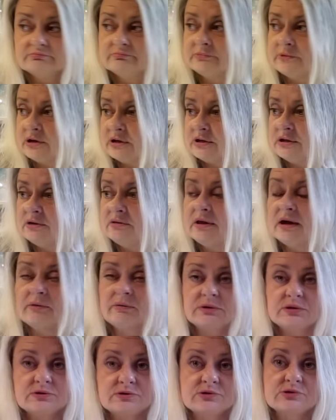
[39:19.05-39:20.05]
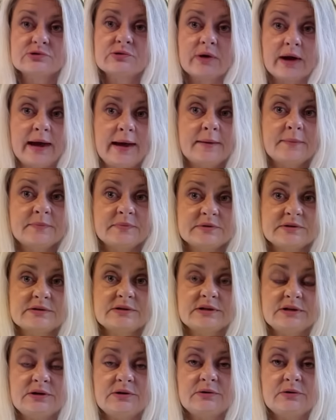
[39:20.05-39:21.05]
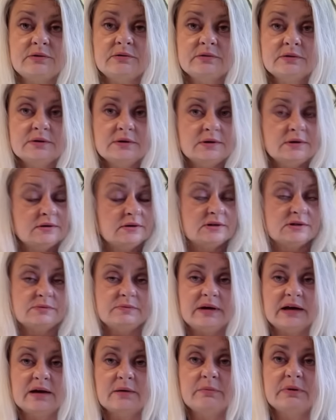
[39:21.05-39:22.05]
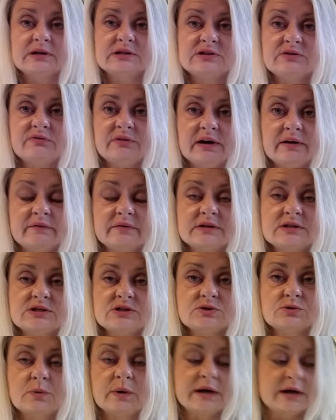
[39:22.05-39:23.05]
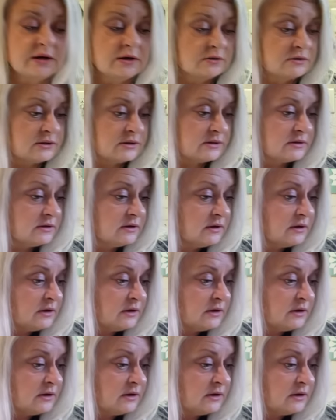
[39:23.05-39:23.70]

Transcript: You can do that with your scraps too. Just make a bunch of five inch squares.